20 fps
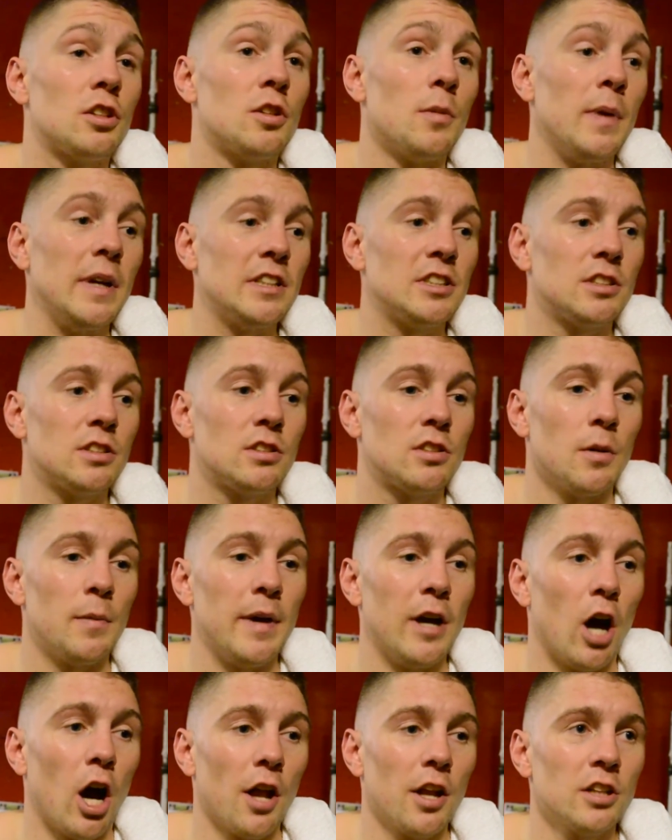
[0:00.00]
To
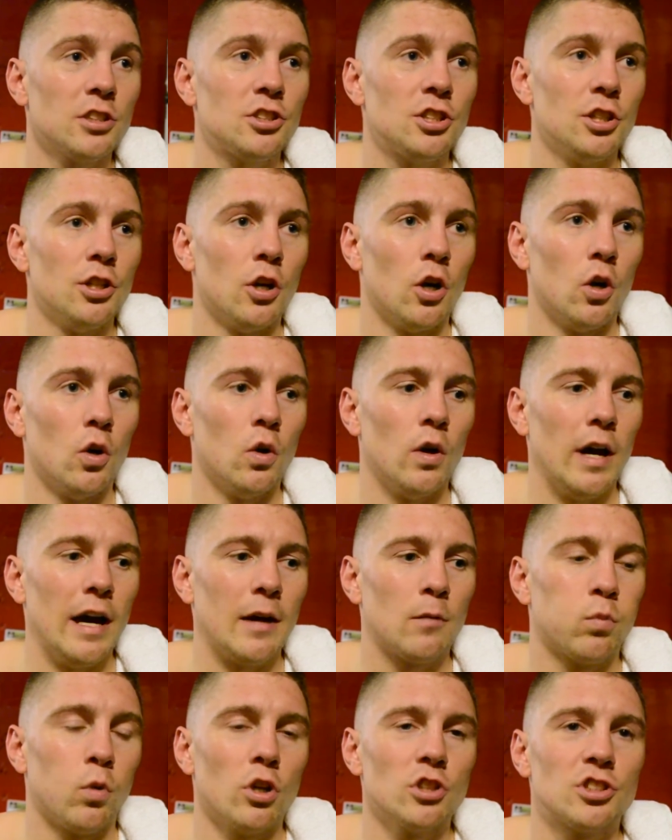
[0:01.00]
be honest, you know,
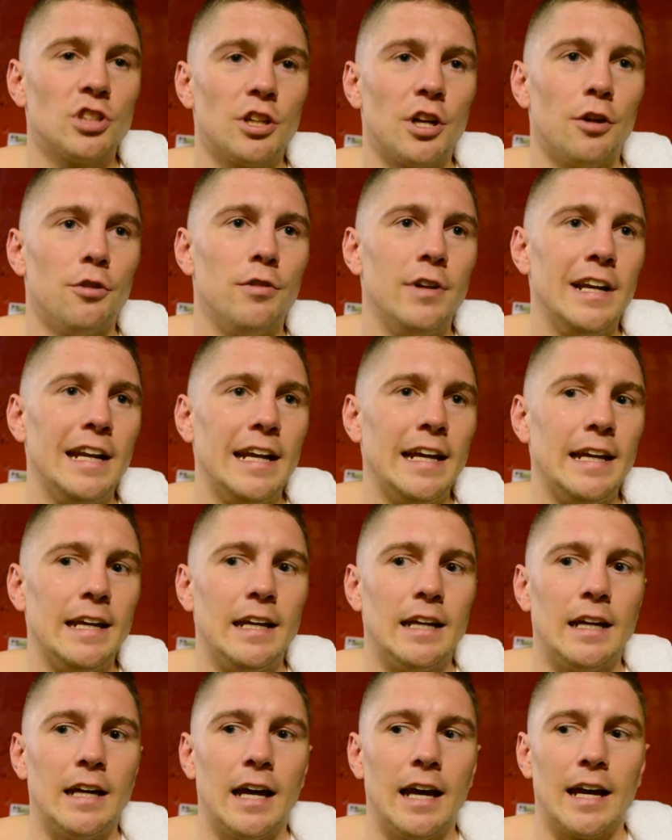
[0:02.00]
it wasn't a
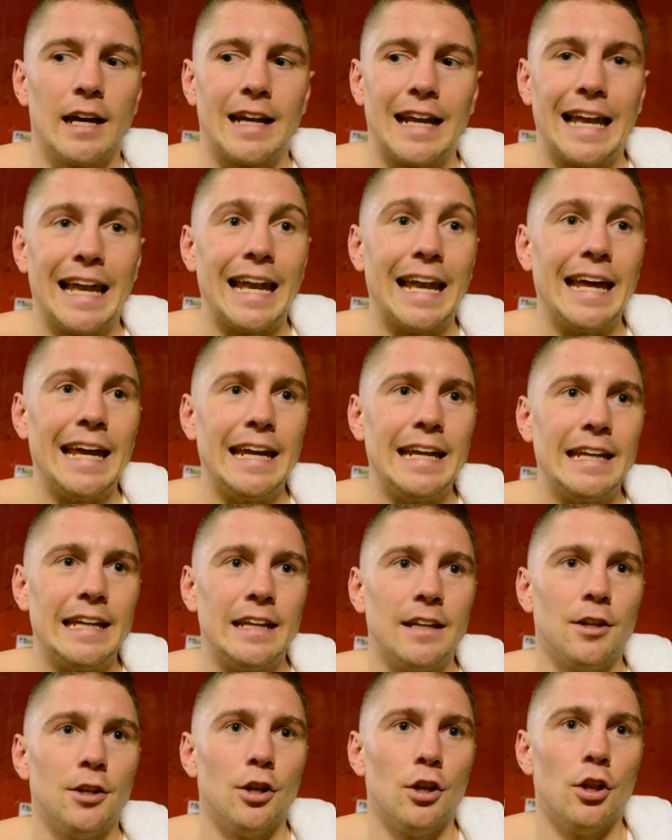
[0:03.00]
really
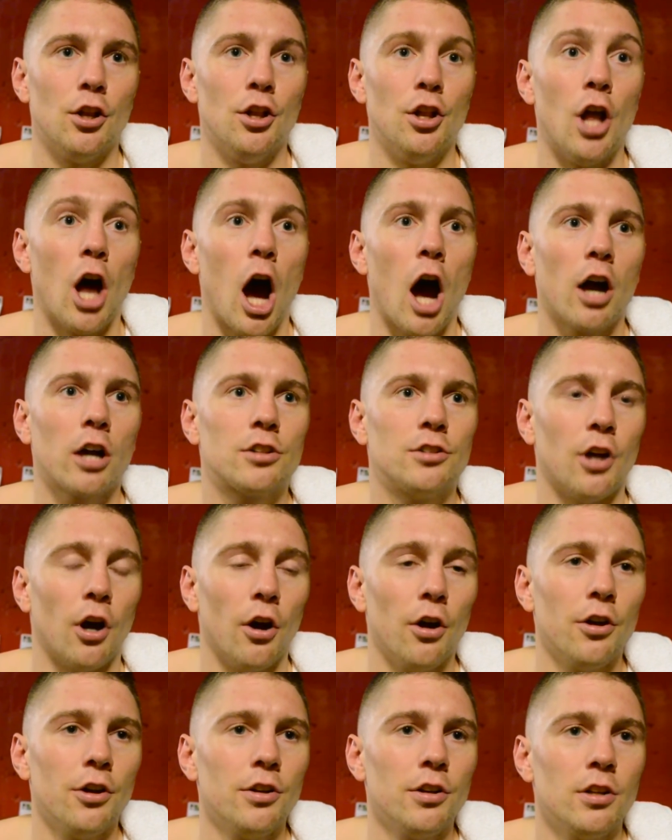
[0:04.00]
clean
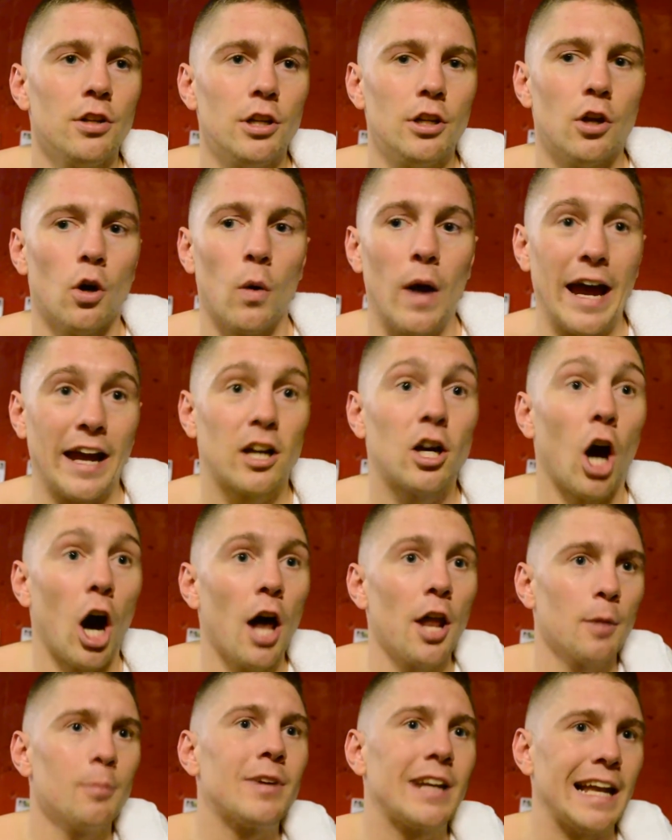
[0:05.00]
knockdown. You know, I
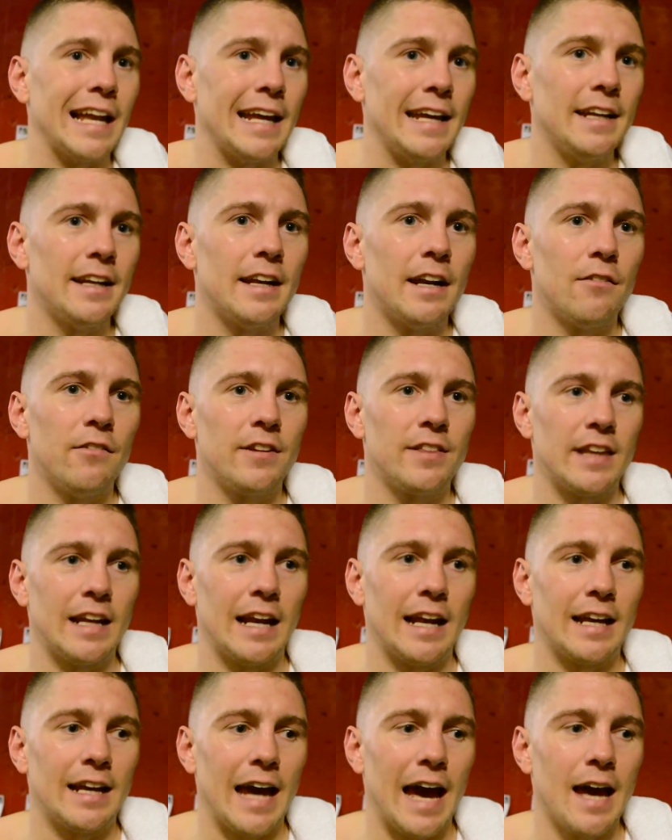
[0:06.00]
caught him clean and
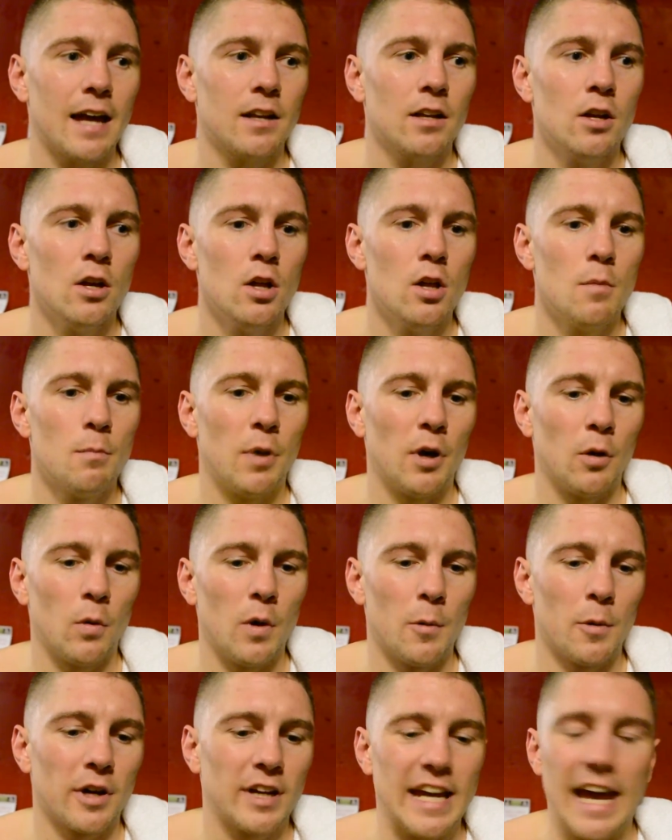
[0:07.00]
everything like that, but
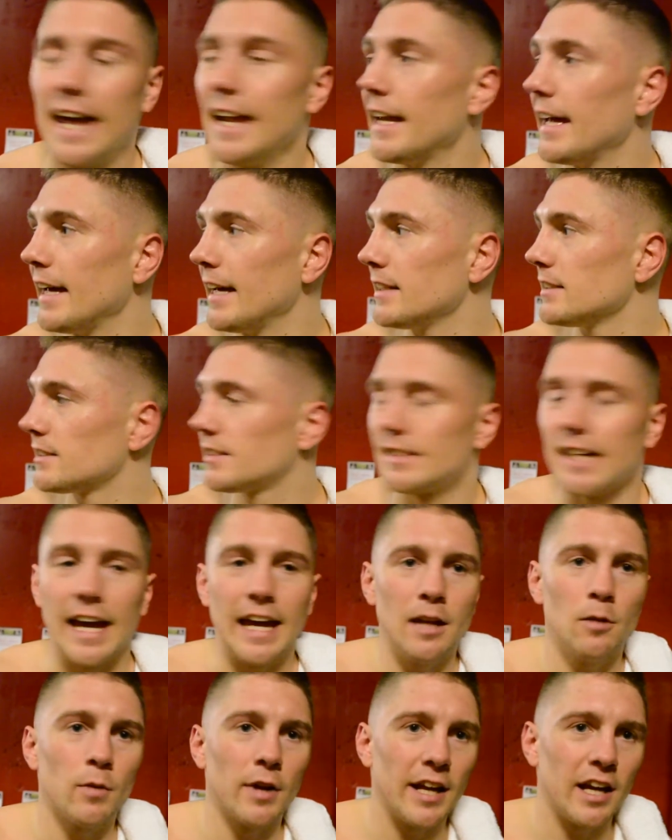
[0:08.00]
we were kind of
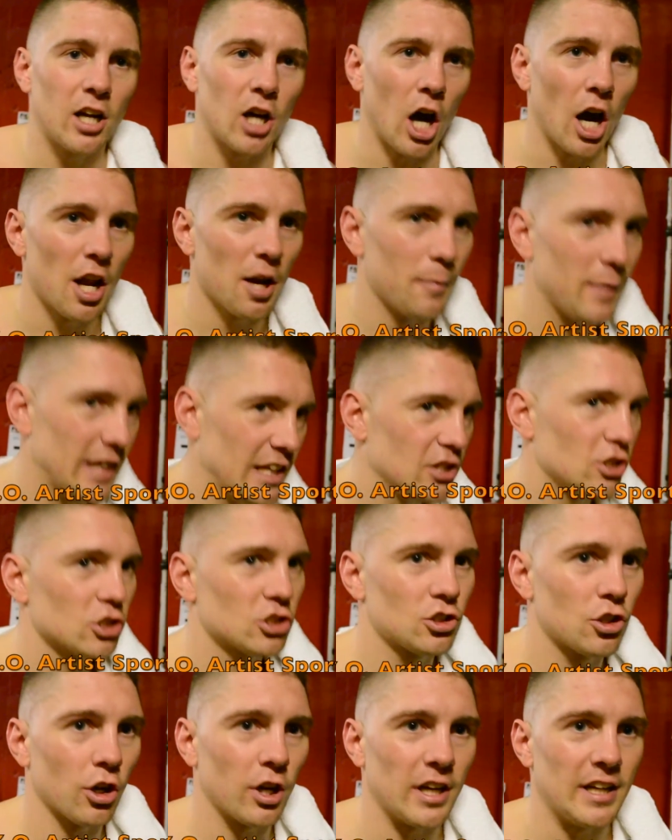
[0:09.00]
inside when I caught him and he
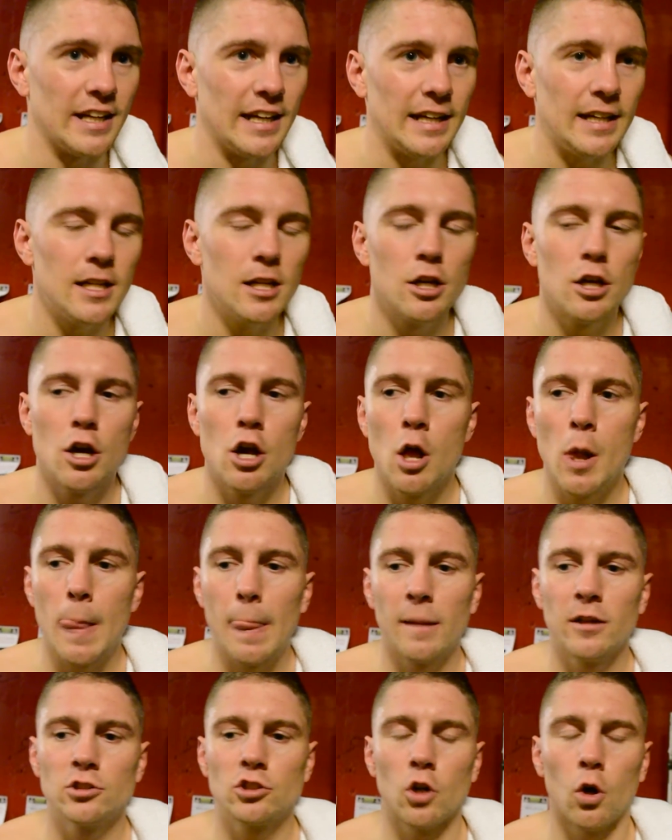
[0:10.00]
just took a knee.
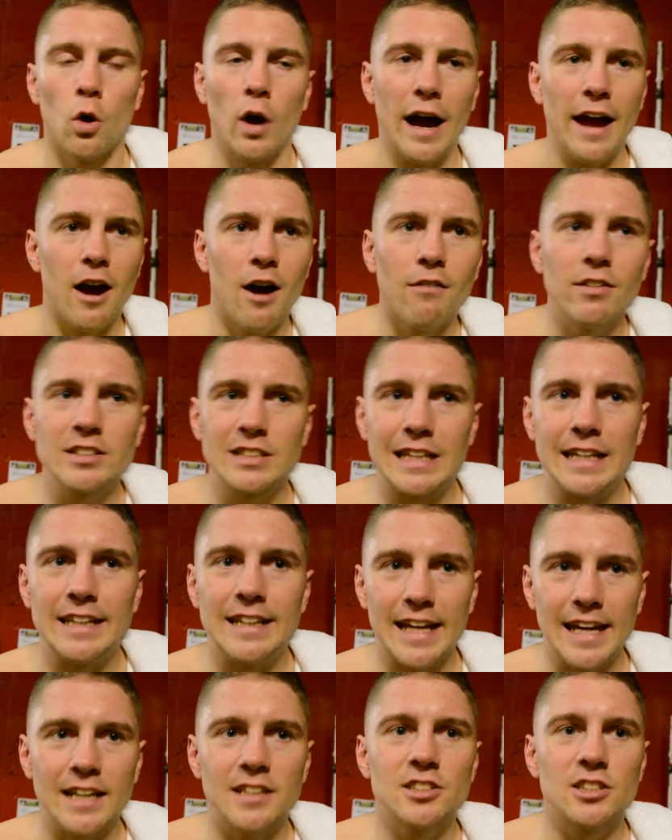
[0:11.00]
So I obviously
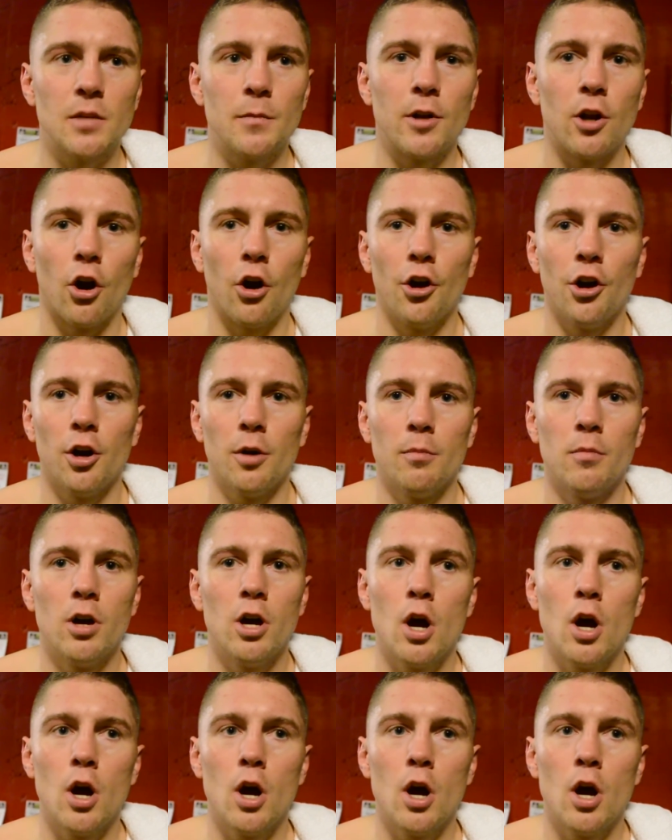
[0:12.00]
dazed him and hurt him,